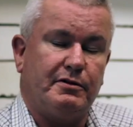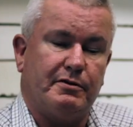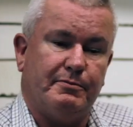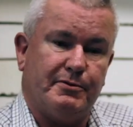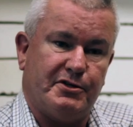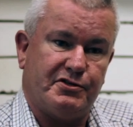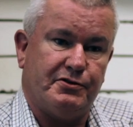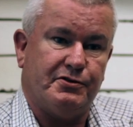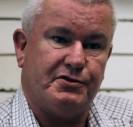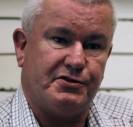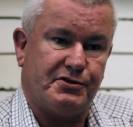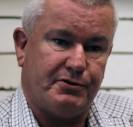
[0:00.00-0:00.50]

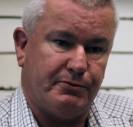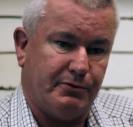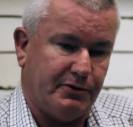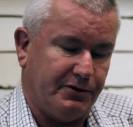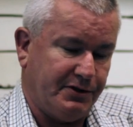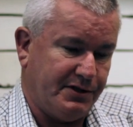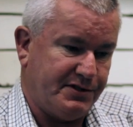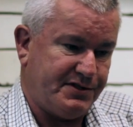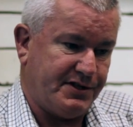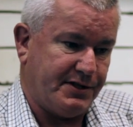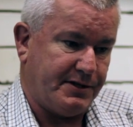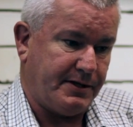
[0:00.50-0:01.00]
commissioners to run
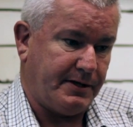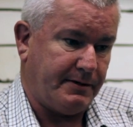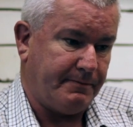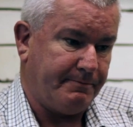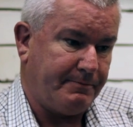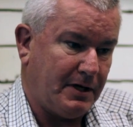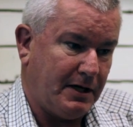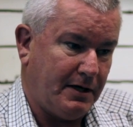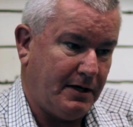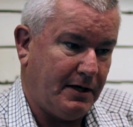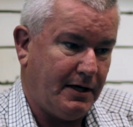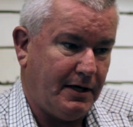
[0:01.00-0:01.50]
the city.
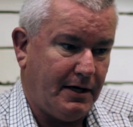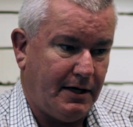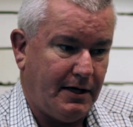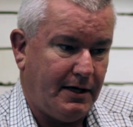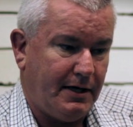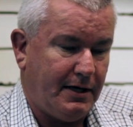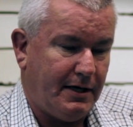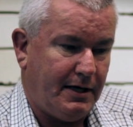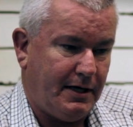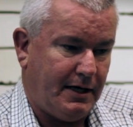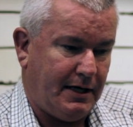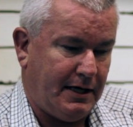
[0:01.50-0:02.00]

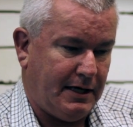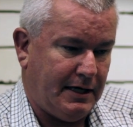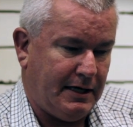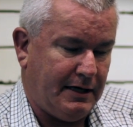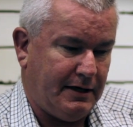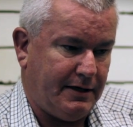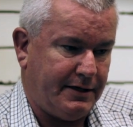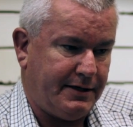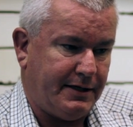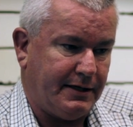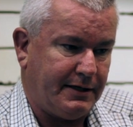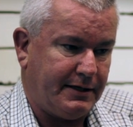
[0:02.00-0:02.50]

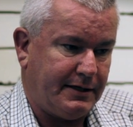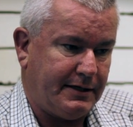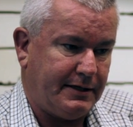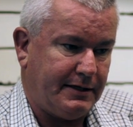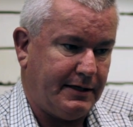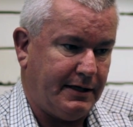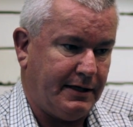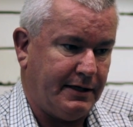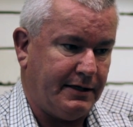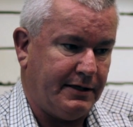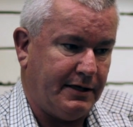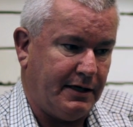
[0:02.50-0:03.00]
Uh, I think
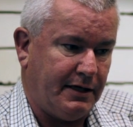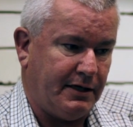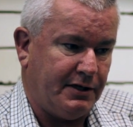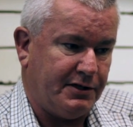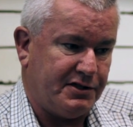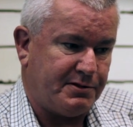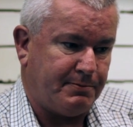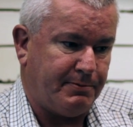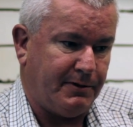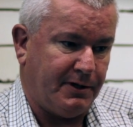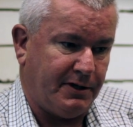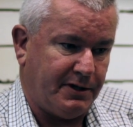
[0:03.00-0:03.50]
in
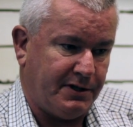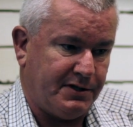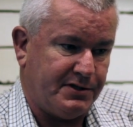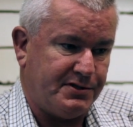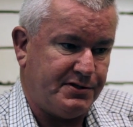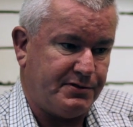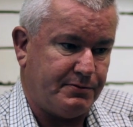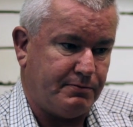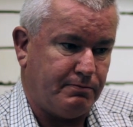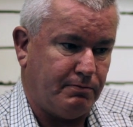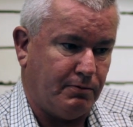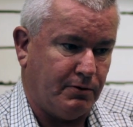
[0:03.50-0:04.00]
Ernest
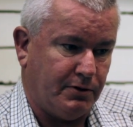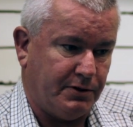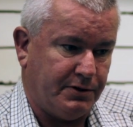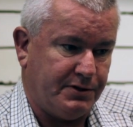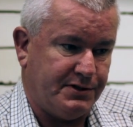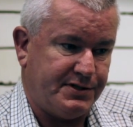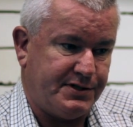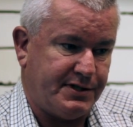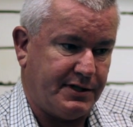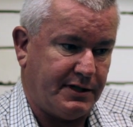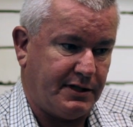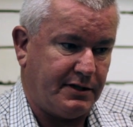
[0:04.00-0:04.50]
Blythe's
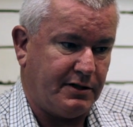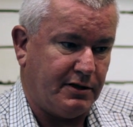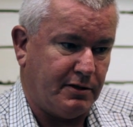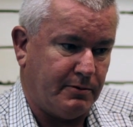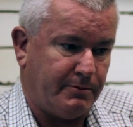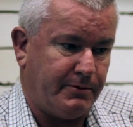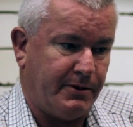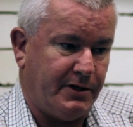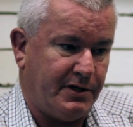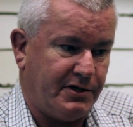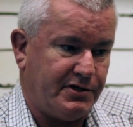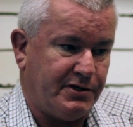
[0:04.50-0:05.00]
words, the
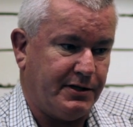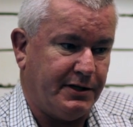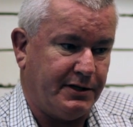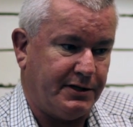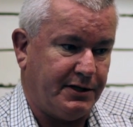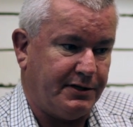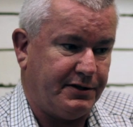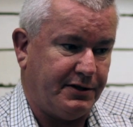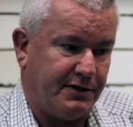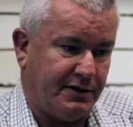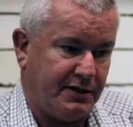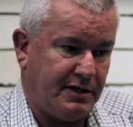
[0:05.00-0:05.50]
corporation at the
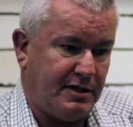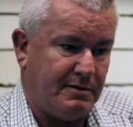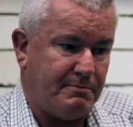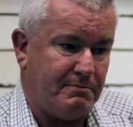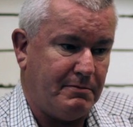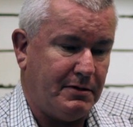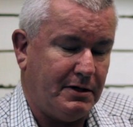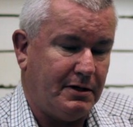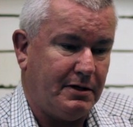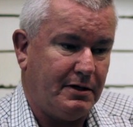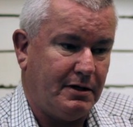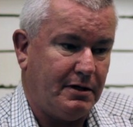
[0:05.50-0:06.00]

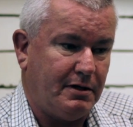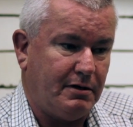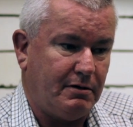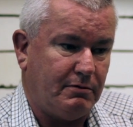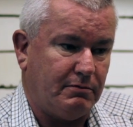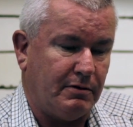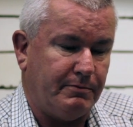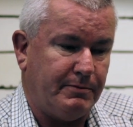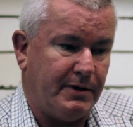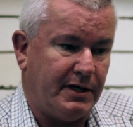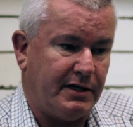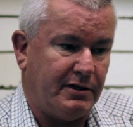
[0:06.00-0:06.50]
time
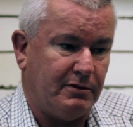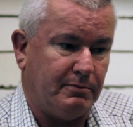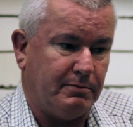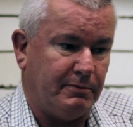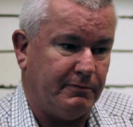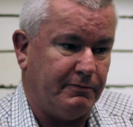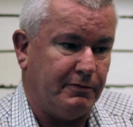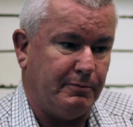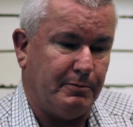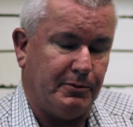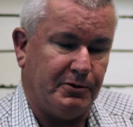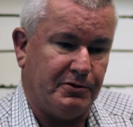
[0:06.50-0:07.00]
were made up
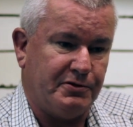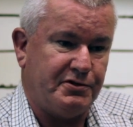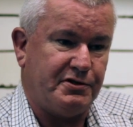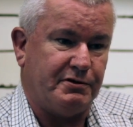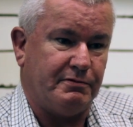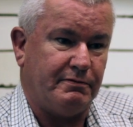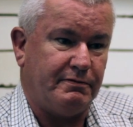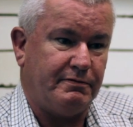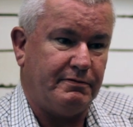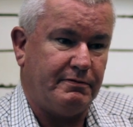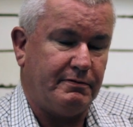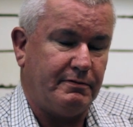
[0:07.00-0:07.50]
of a bunch
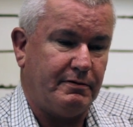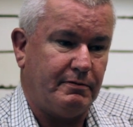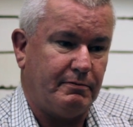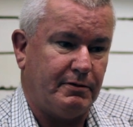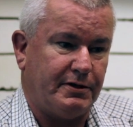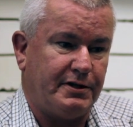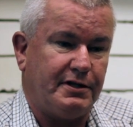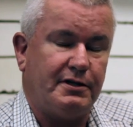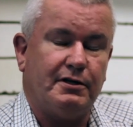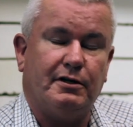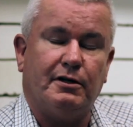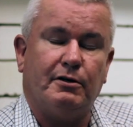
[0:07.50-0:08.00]
of
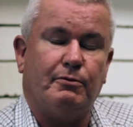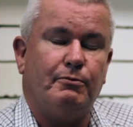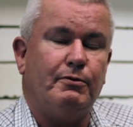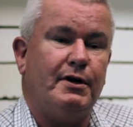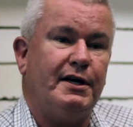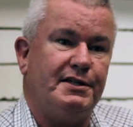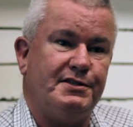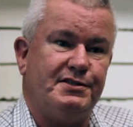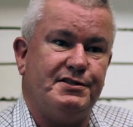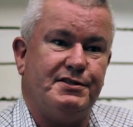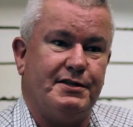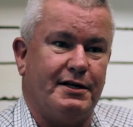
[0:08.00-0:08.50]
what he called
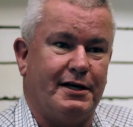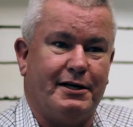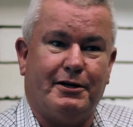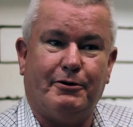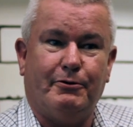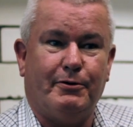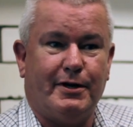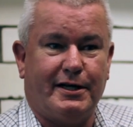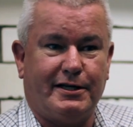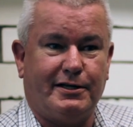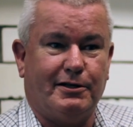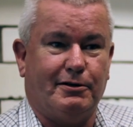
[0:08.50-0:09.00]
reds and
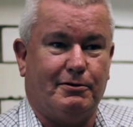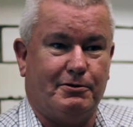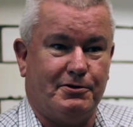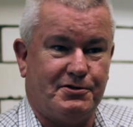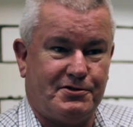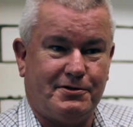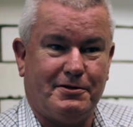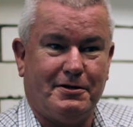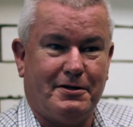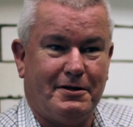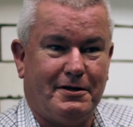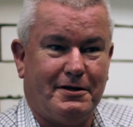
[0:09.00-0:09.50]

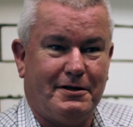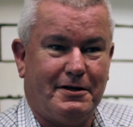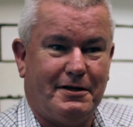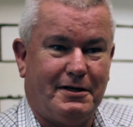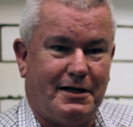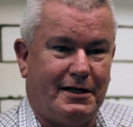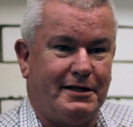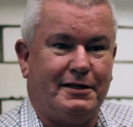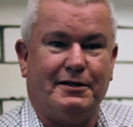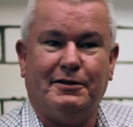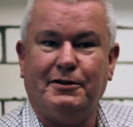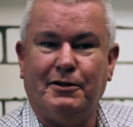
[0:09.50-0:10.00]
irregulars,
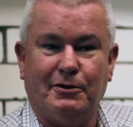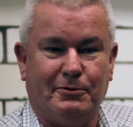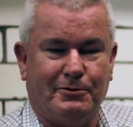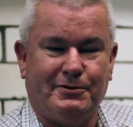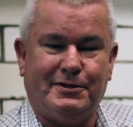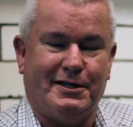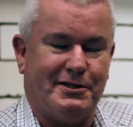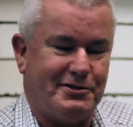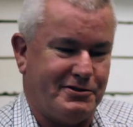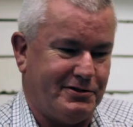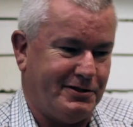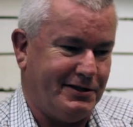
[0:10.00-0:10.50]
and he had no
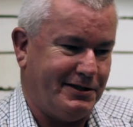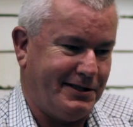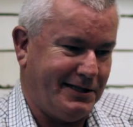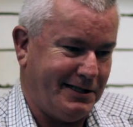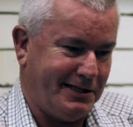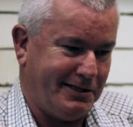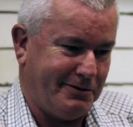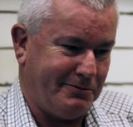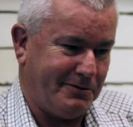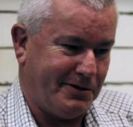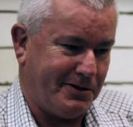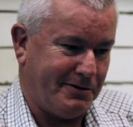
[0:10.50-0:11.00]
intention of
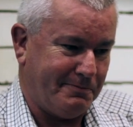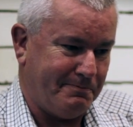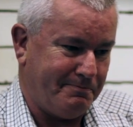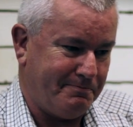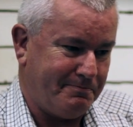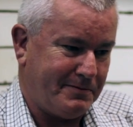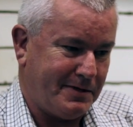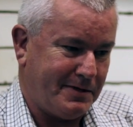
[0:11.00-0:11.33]
dealing with them.